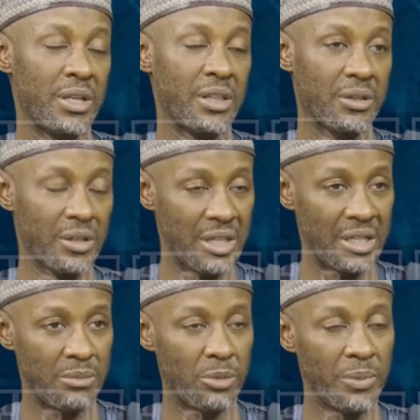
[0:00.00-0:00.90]
discussed
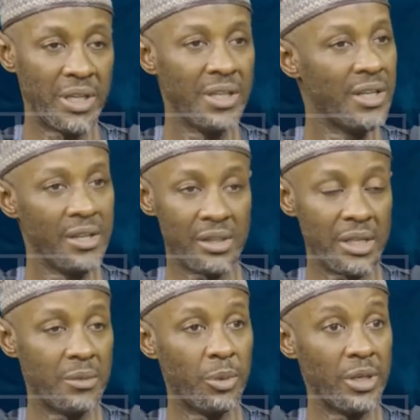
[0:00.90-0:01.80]
at the moment is
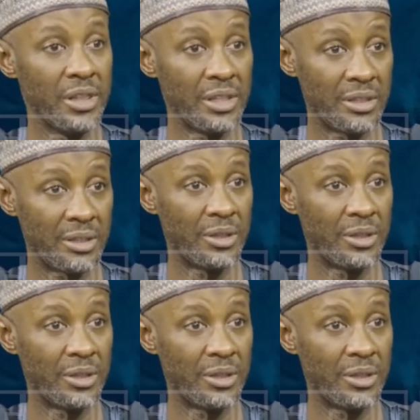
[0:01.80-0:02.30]
state policing.